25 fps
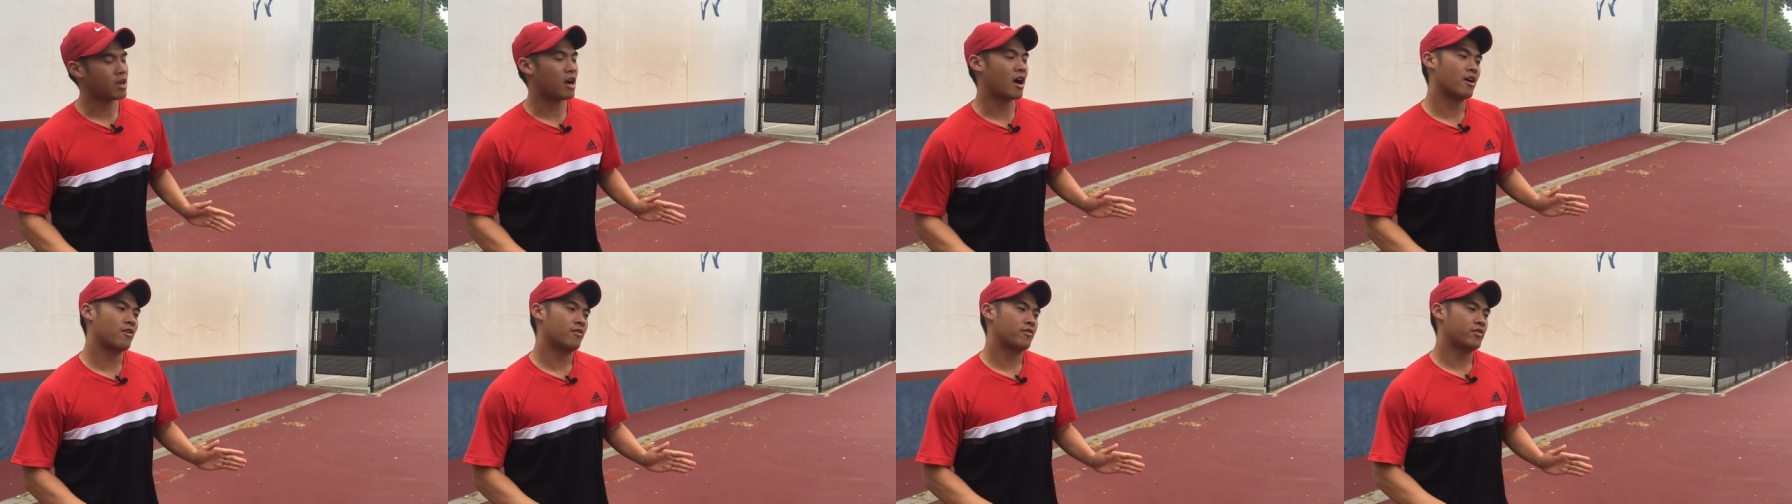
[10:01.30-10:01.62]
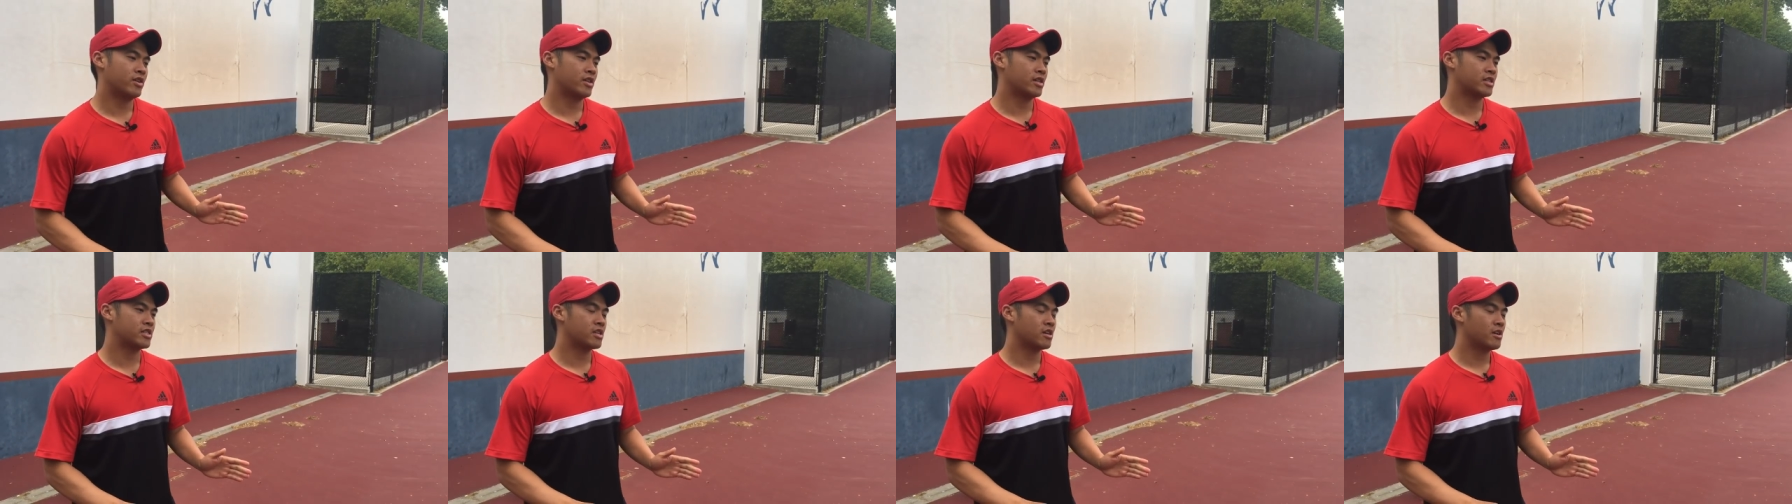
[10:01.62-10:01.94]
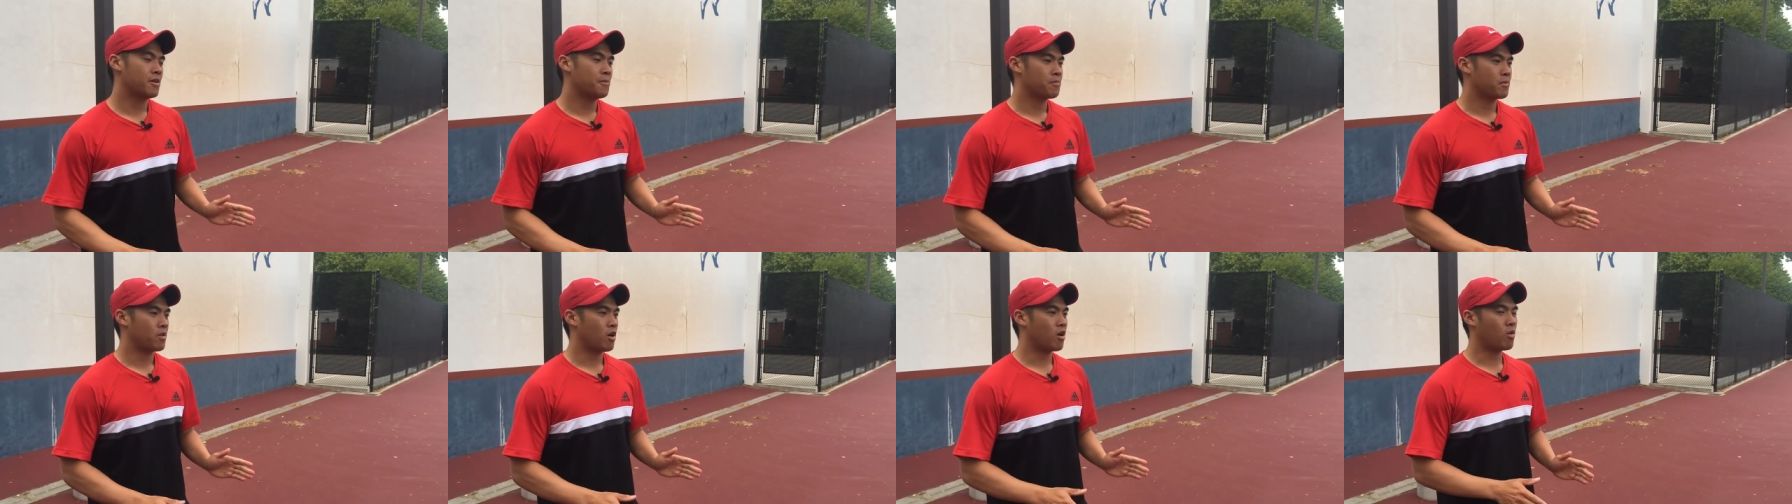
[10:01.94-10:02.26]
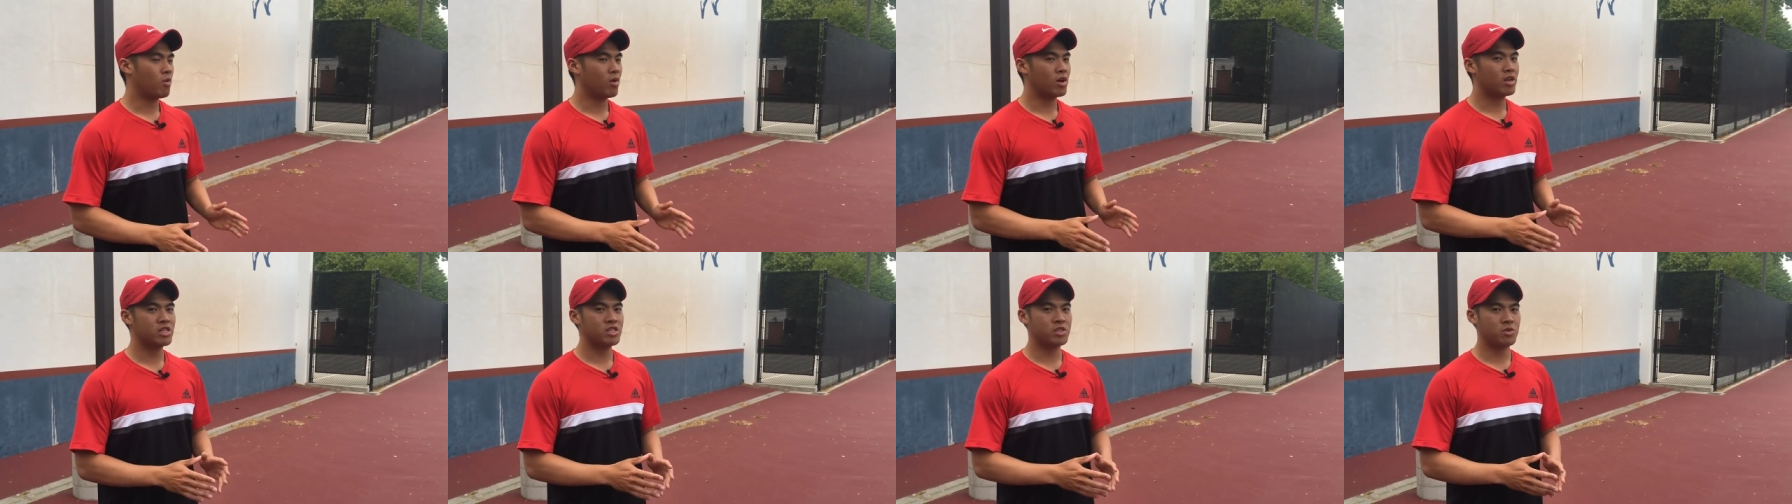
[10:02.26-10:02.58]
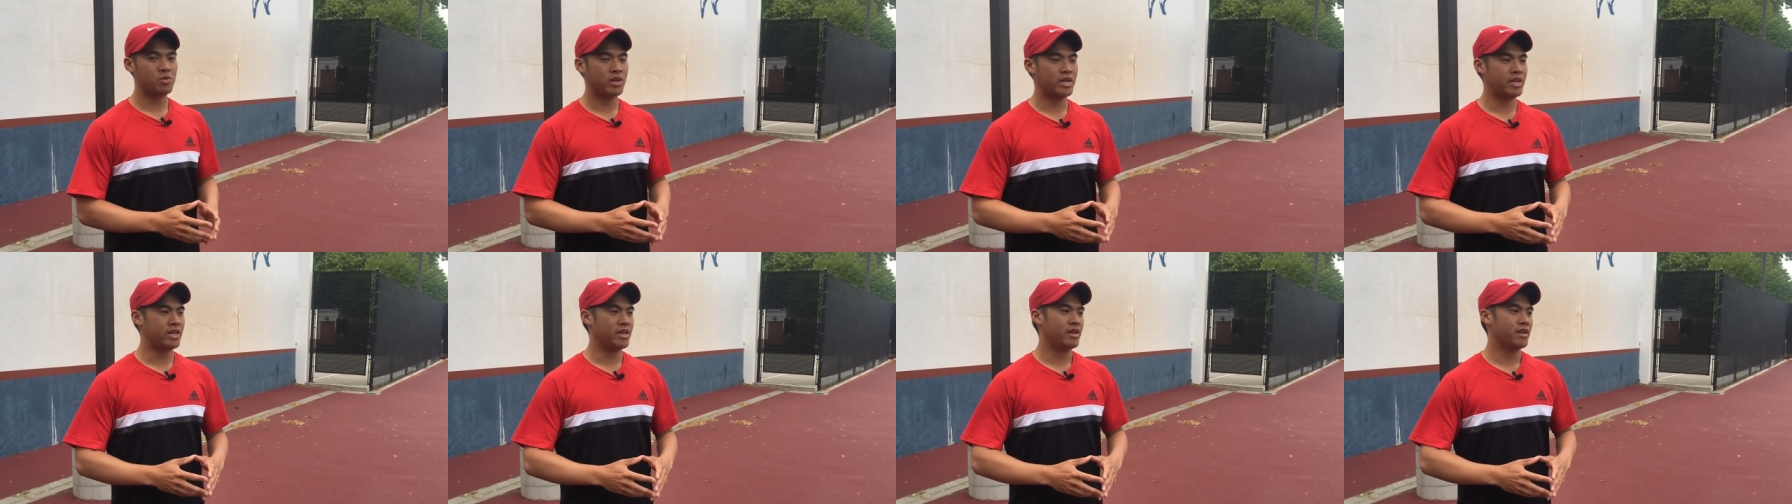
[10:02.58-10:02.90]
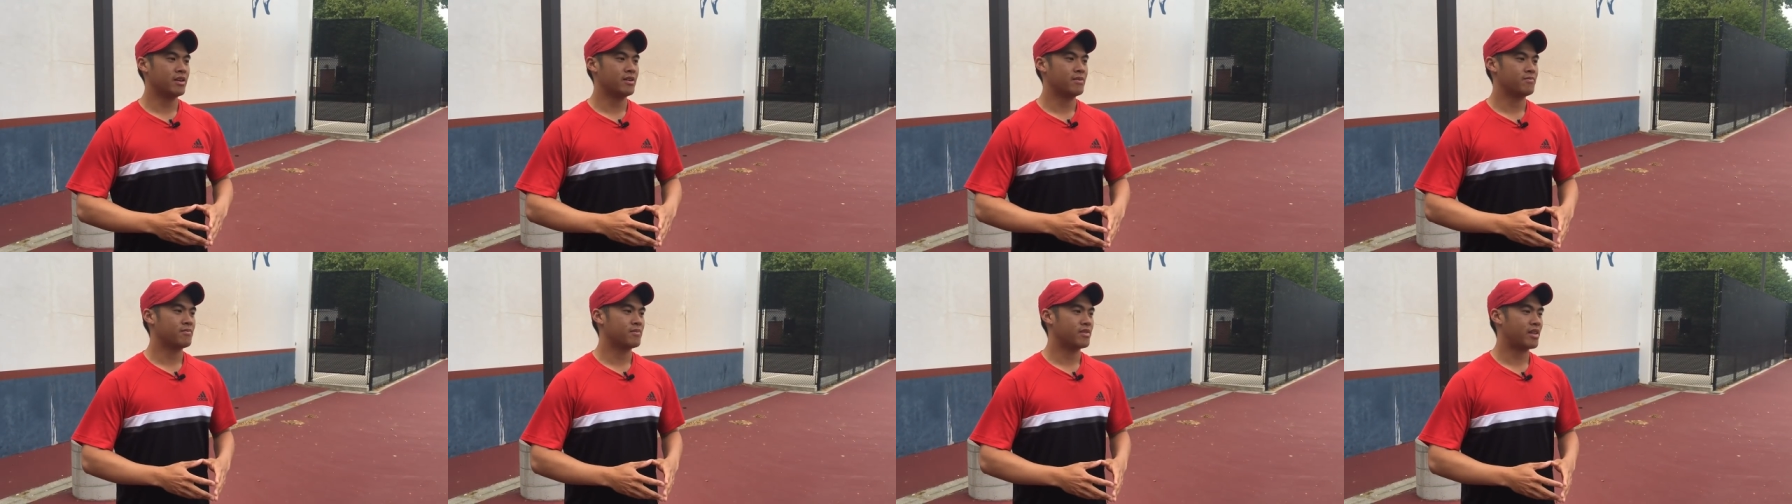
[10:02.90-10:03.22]
confidence are ones we
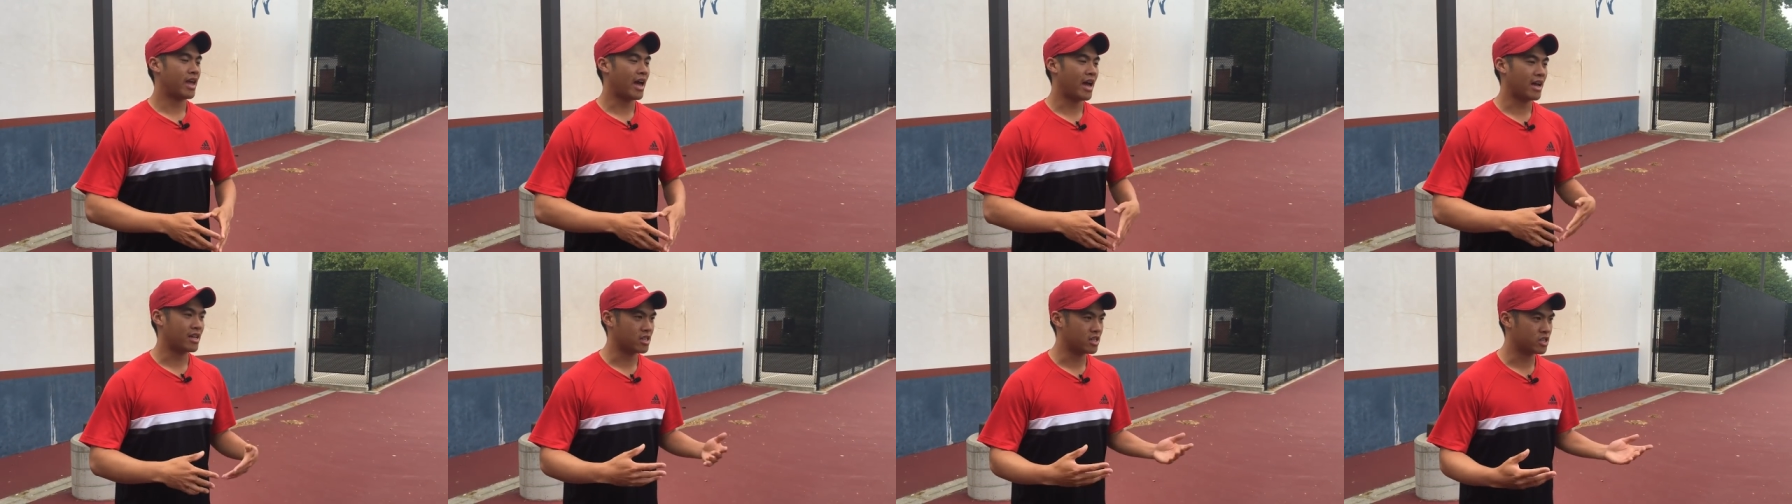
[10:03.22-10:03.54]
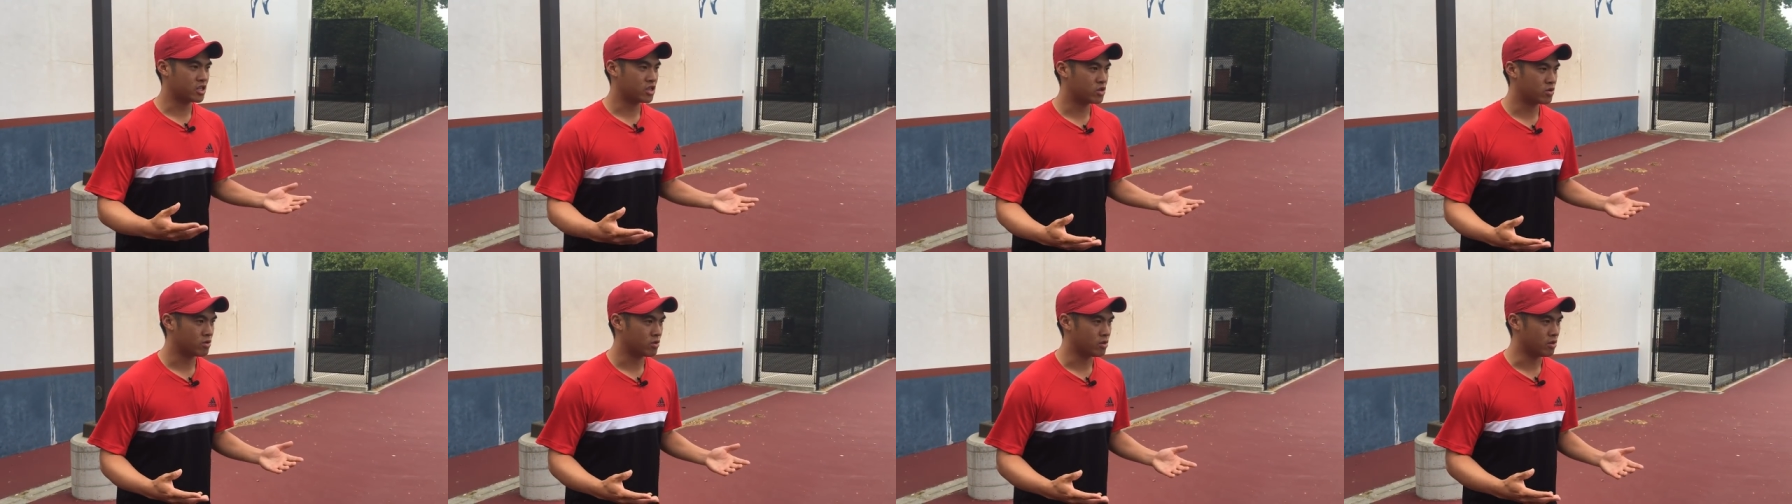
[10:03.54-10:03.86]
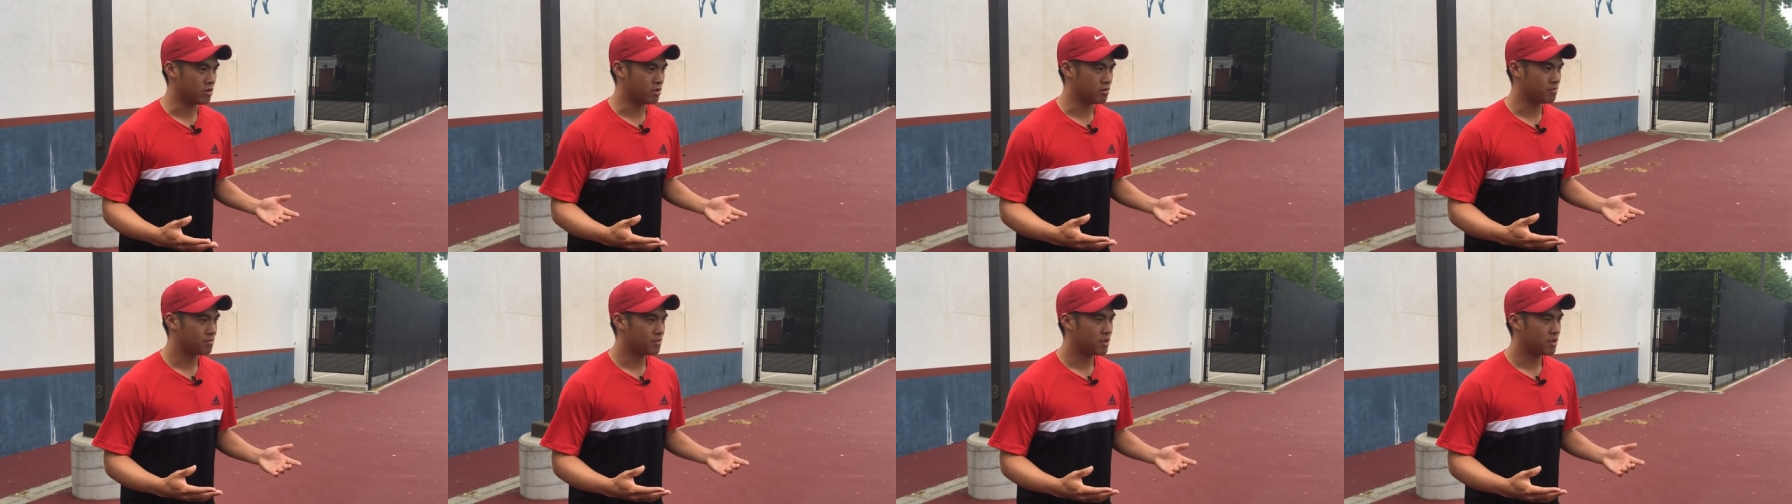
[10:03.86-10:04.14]
can't control.